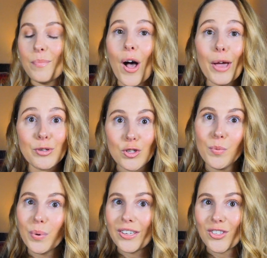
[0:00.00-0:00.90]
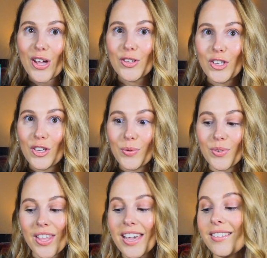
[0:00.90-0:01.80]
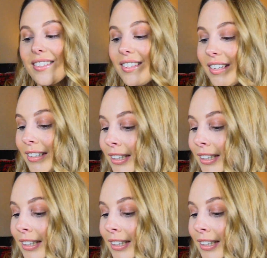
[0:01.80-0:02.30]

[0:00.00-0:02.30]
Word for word: But I'm super excited to use this.